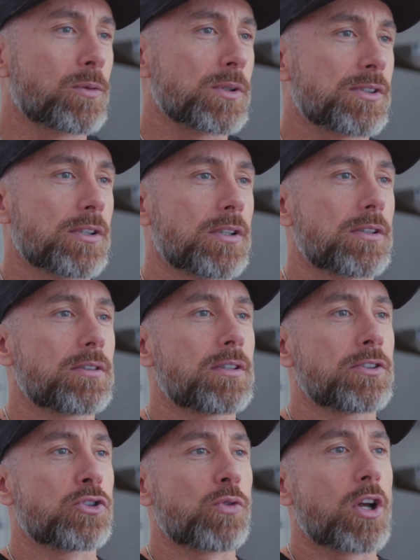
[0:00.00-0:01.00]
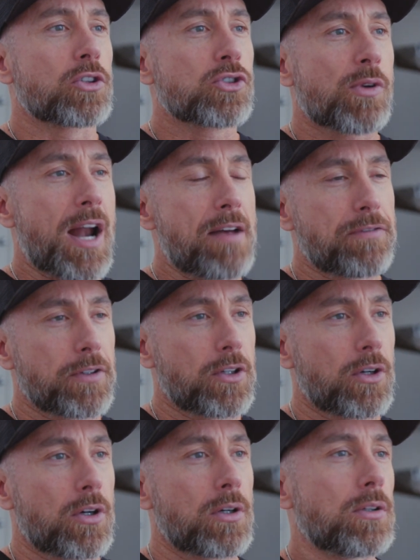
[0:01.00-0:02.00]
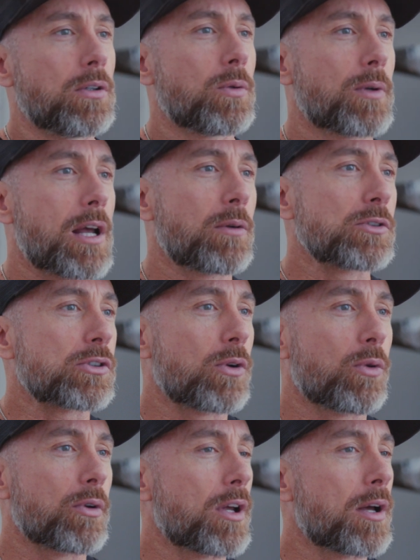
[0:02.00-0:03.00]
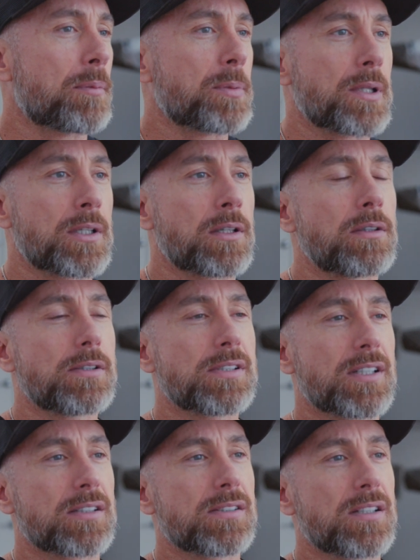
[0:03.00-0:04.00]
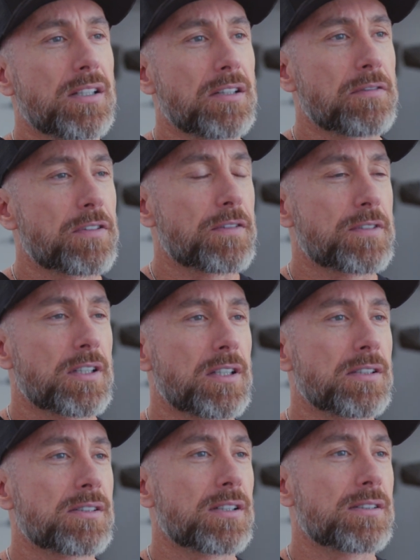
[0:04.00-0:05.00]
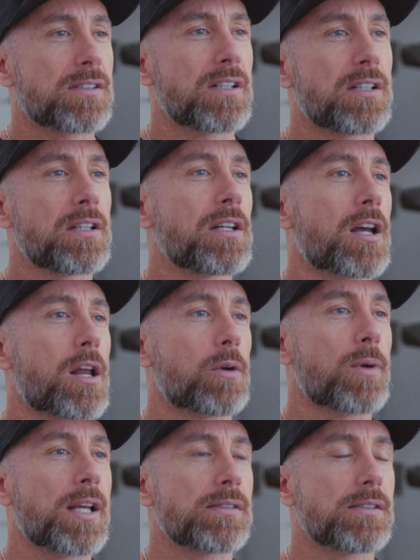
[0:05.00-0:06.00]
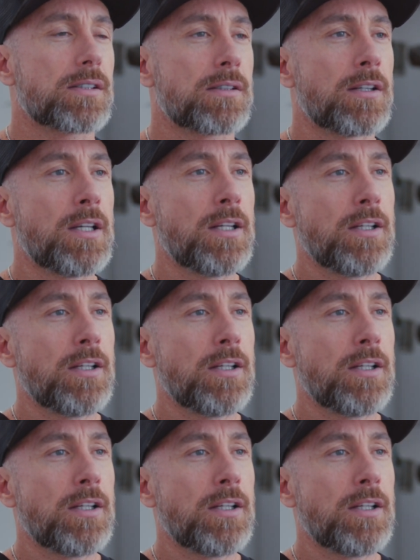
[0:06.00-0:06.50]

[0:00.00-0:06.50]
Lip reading: was a drug trafficker when I was growing up, and 15, 16, he got arrested.